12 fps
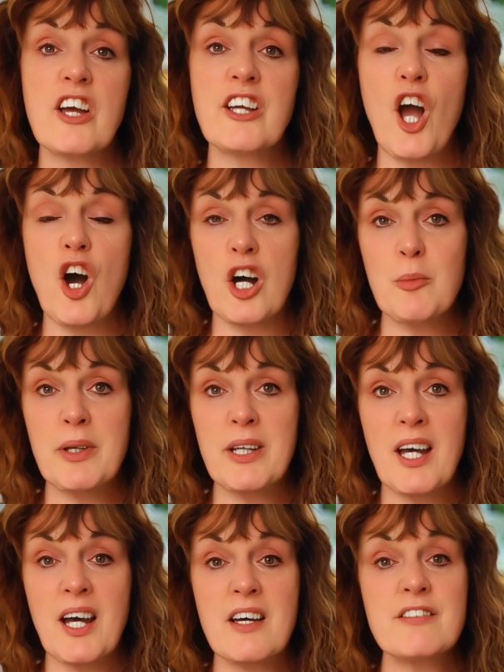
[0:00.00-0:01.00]
like
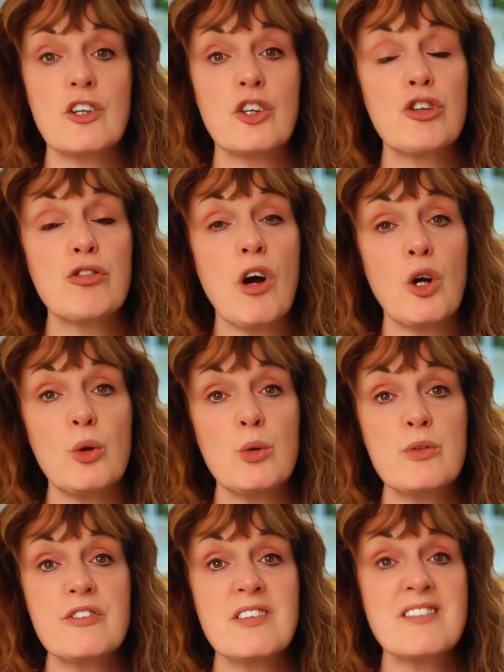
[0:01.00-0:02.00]
IBS,
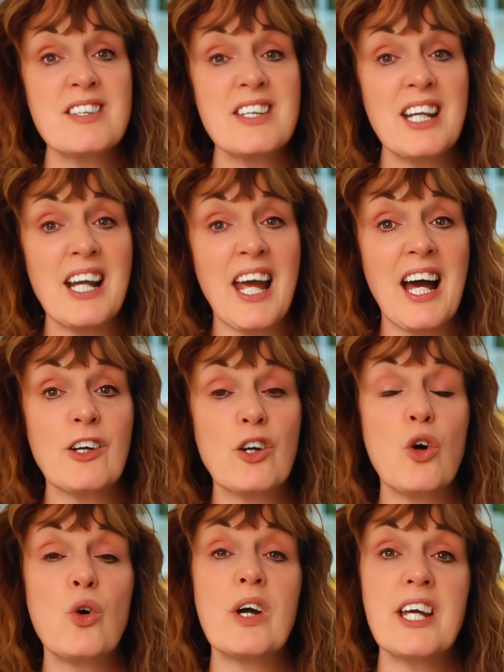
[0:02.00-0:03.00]
Crohn's, celiac
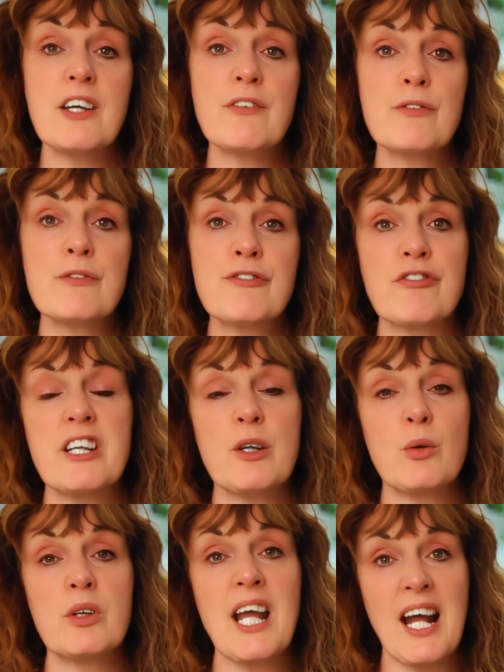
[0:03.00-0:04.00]
or even
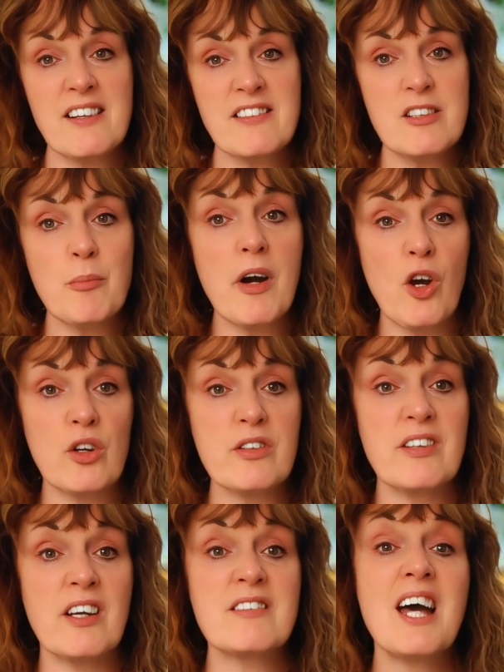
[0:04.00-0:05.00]
frequent
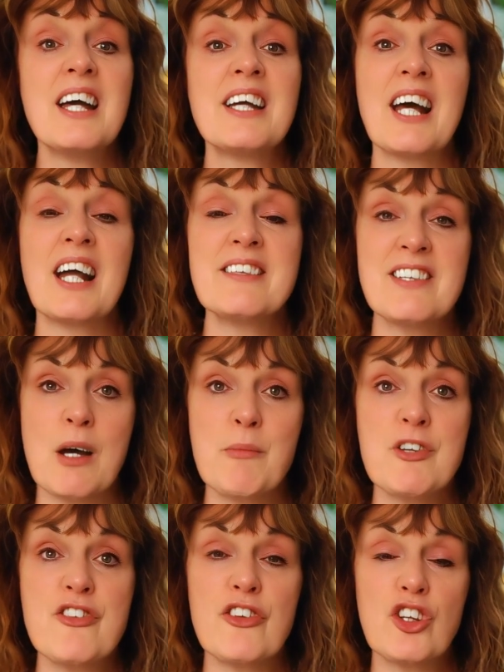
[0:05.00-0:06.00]
antibiotics can
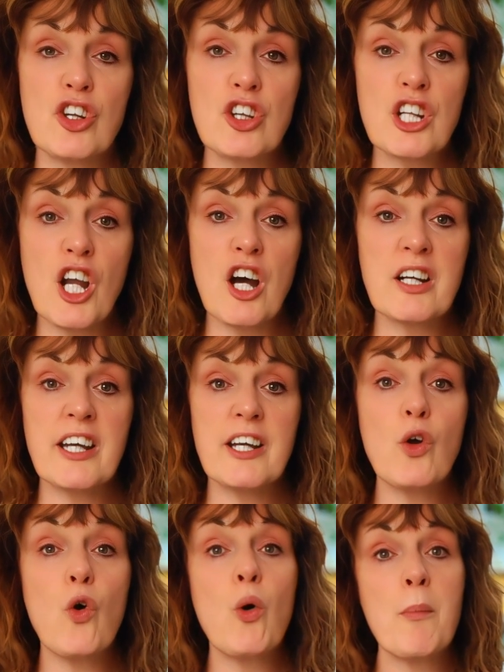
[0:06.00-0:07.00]
damage the gut
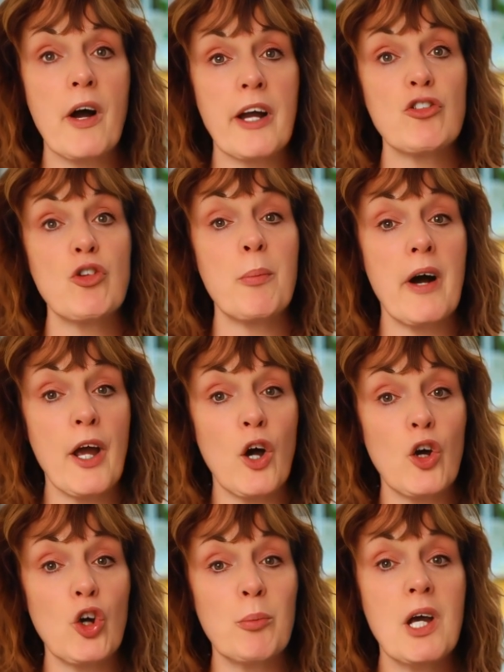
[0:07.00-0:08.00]
lining or
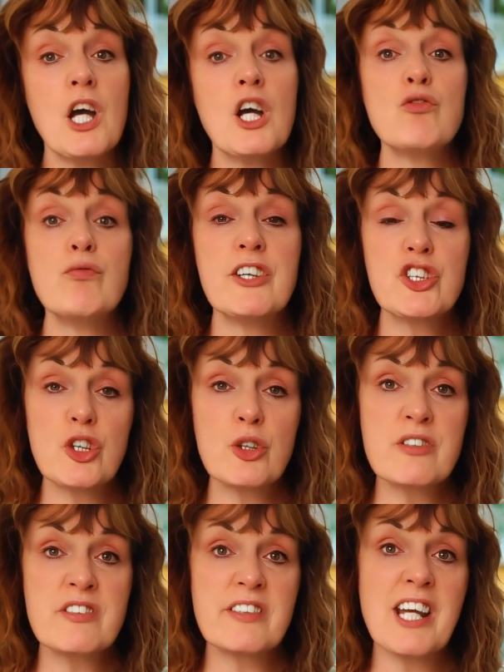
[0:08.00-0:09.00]
microbiome,
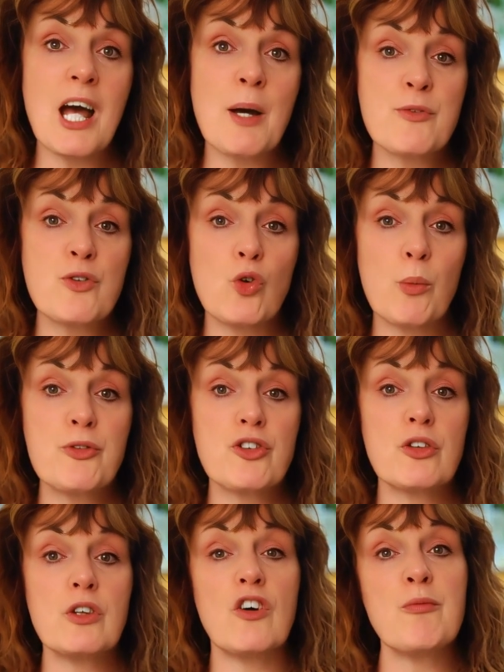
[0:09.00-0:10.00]
reducing
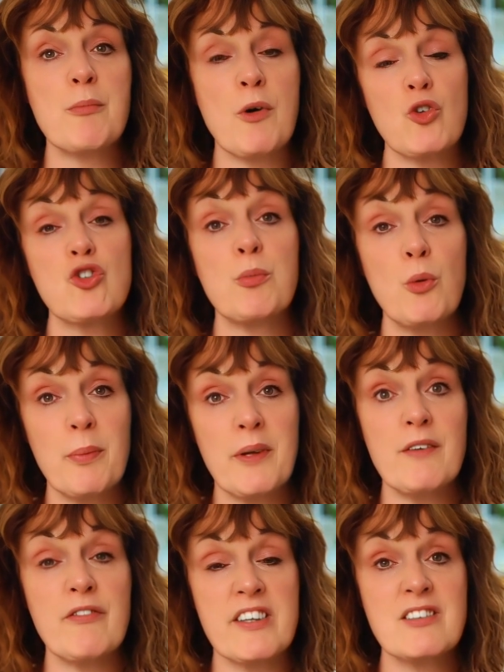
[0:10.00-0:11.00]
absorption of multiple
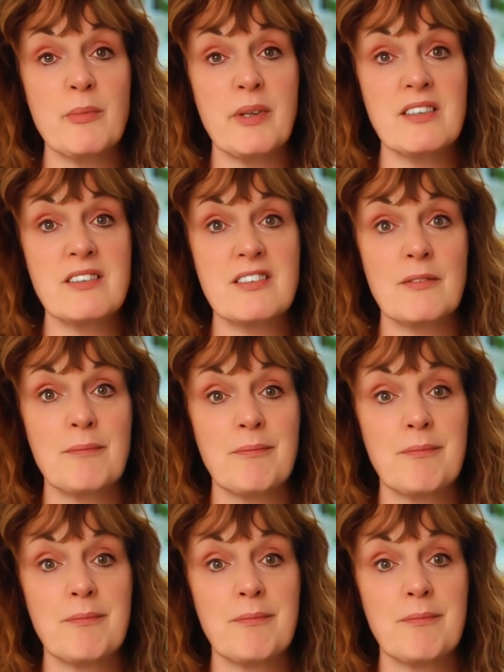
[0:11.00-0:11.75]
B vitamins.